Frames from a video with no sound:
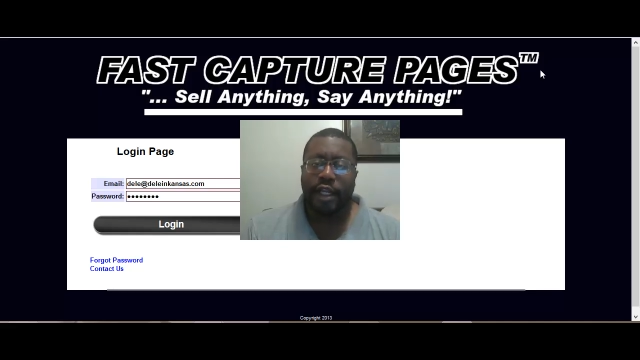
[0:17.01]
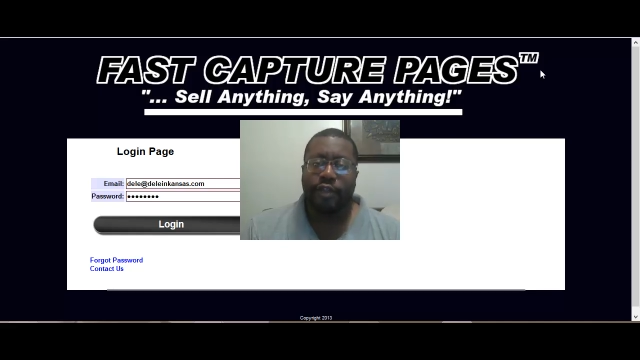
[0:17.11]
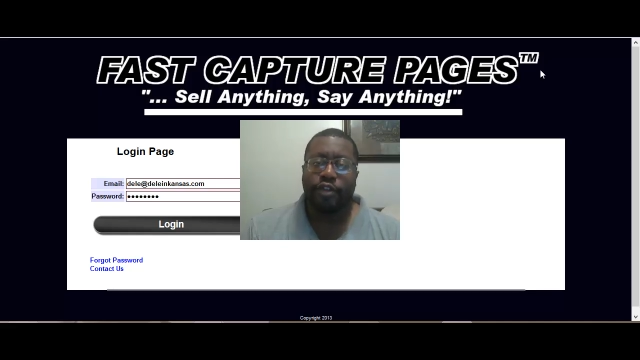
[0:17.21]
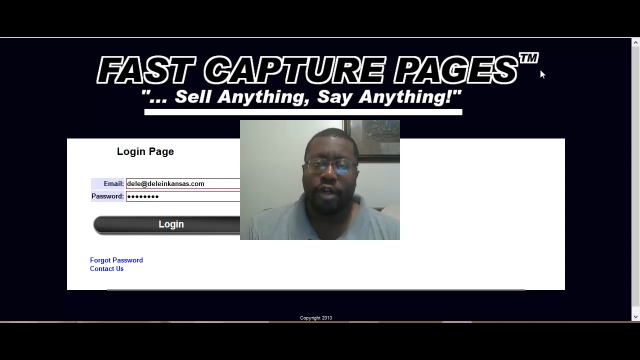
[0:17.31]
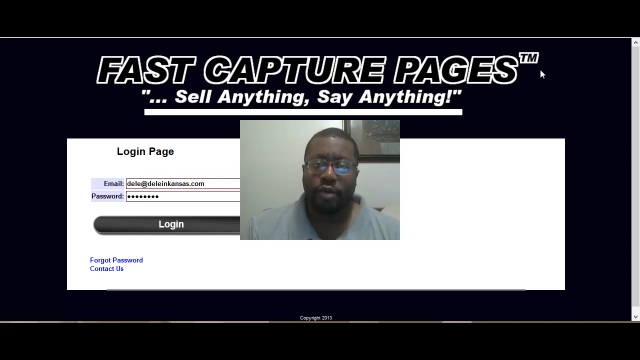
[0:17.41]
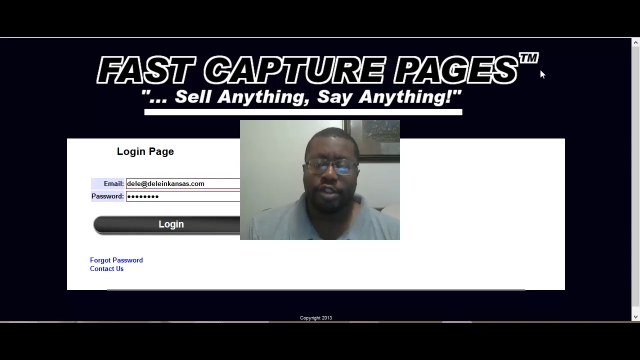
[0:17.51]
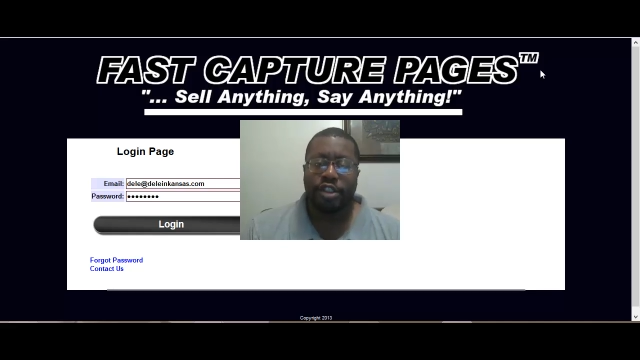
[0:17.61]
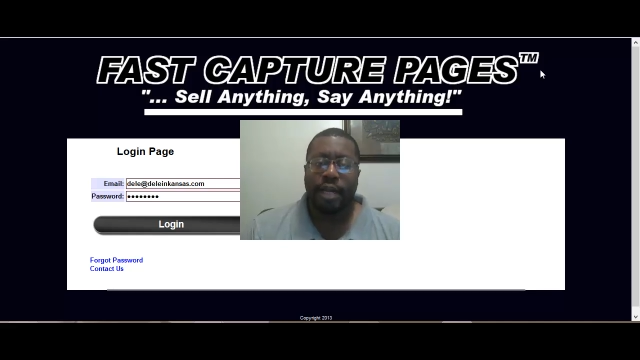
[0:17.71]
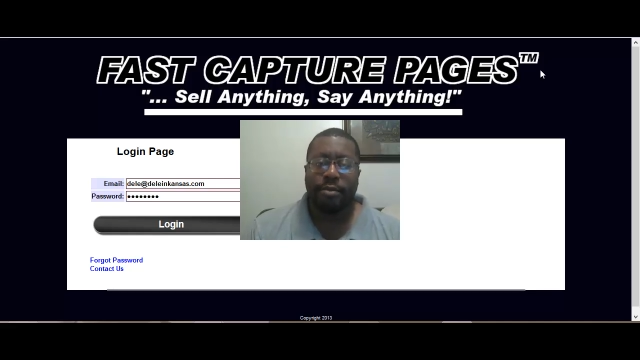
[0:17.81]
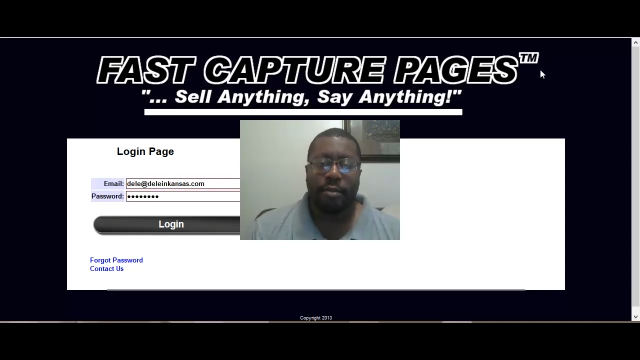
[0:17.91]
I thought it was
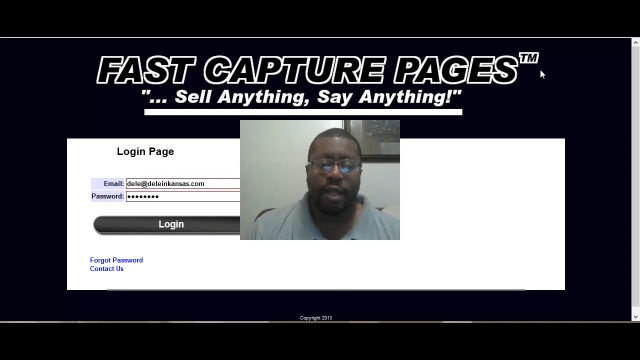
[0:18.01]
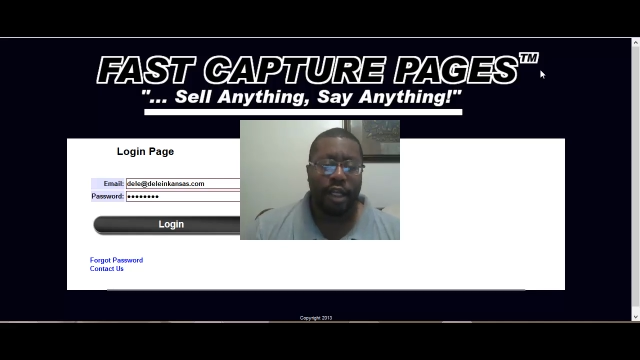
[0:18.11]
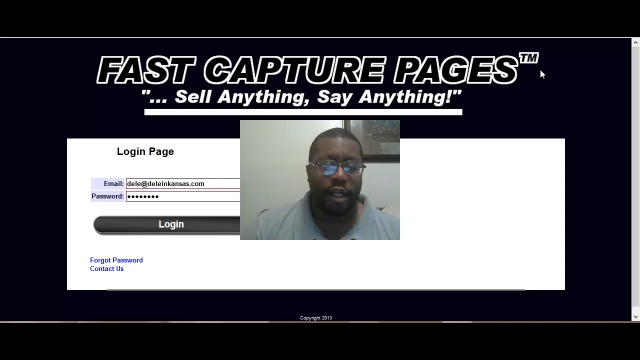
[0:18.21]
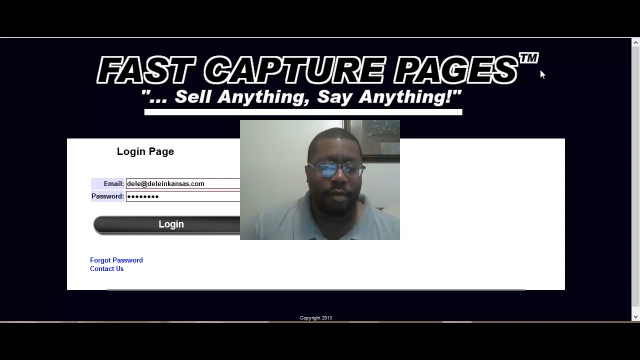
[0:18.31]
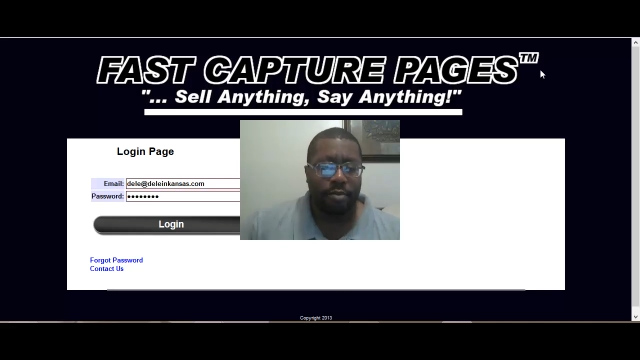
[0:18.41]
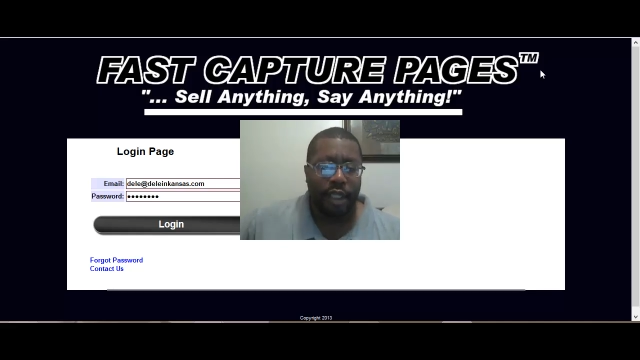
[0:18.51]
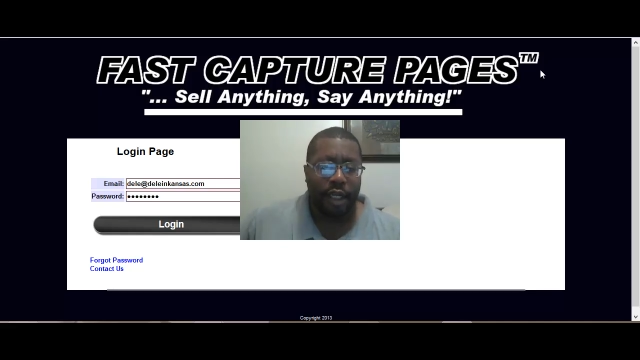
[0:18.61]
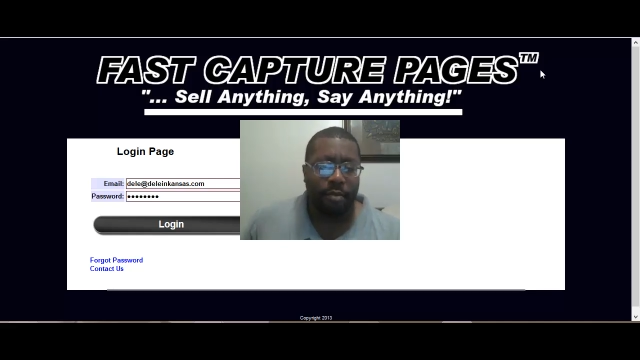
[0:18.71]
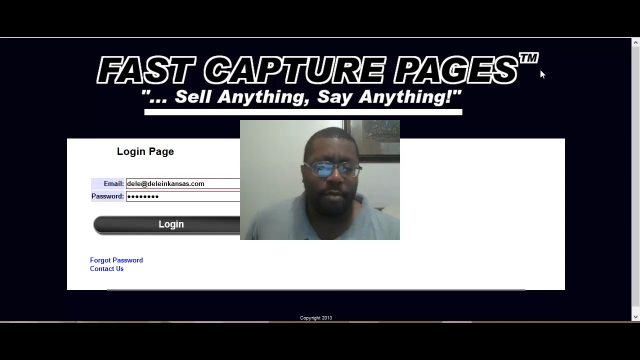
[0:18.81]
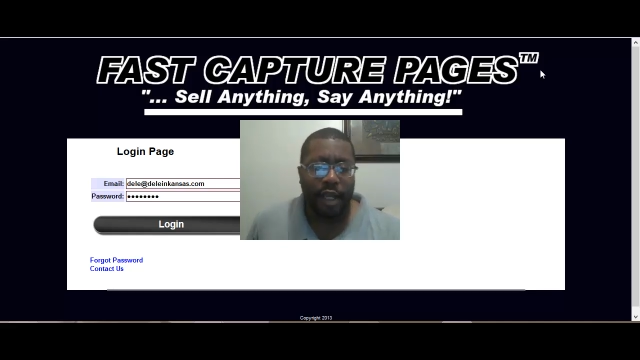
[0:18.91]
time I made an
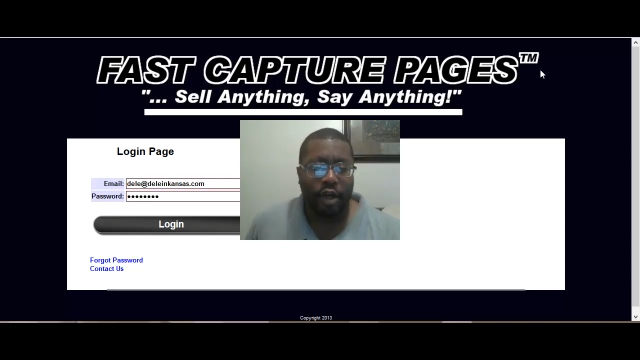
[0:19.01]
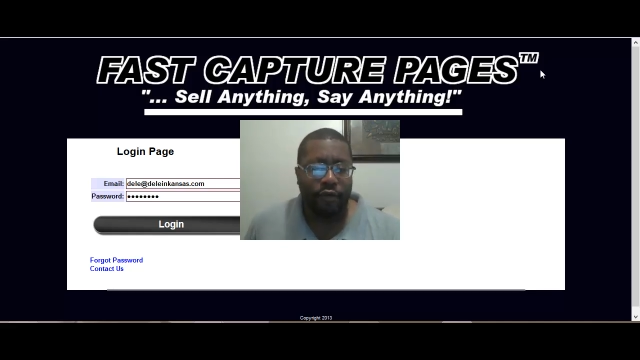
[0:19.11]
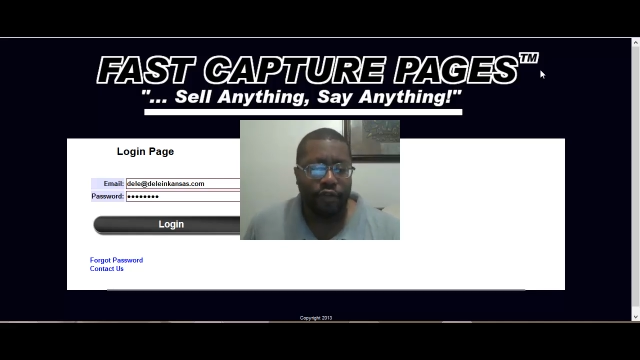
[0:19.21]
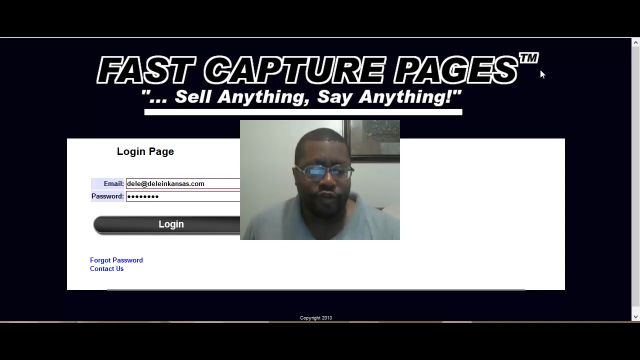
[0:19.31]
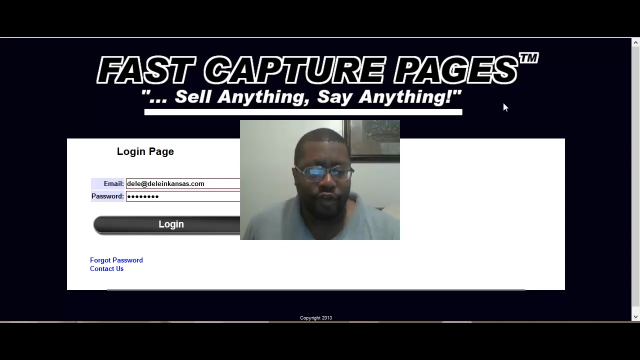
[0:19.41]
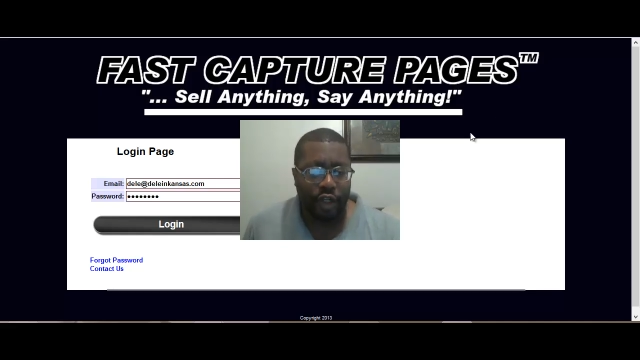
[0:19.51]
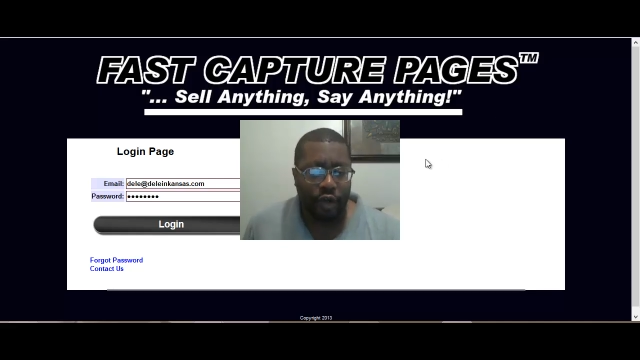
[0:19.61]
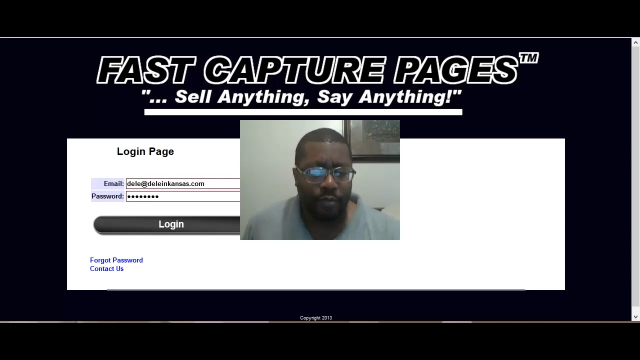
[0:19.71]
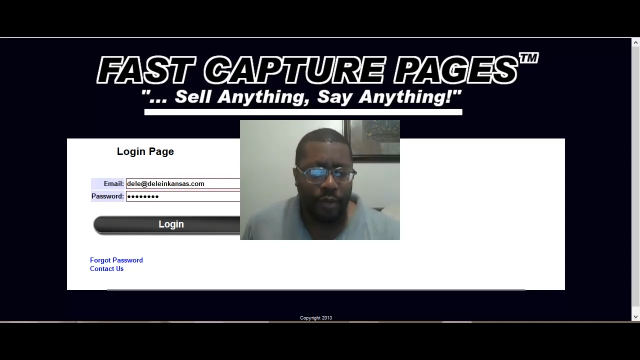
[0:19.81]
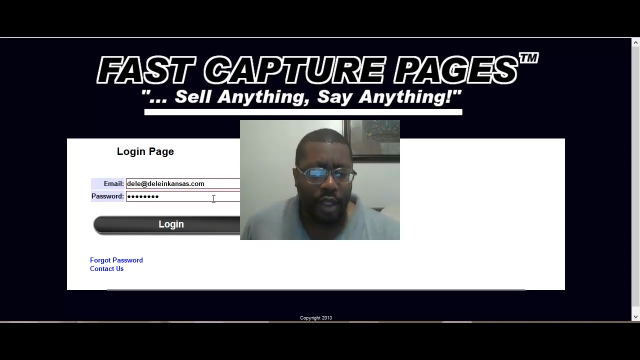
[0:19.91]
updated Backoffice video.